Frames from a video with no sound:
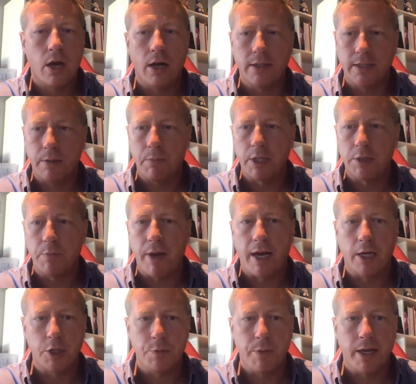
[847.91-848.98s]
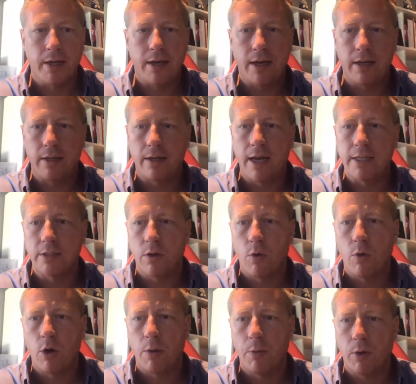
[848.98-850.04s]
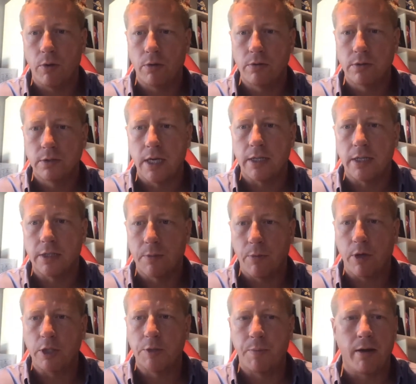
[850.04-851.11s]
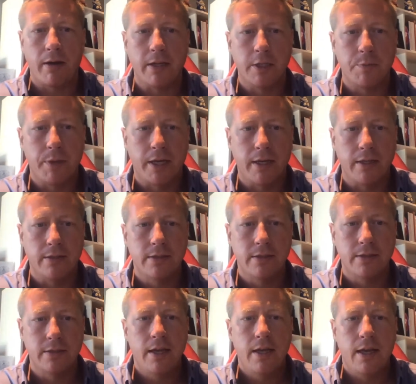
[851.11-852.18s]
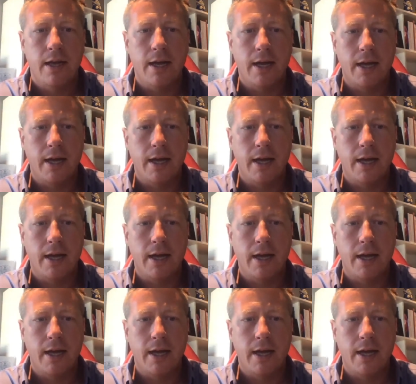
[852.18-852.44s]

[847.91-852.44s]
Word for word: causing mismanagement, and has a horrible customer experience because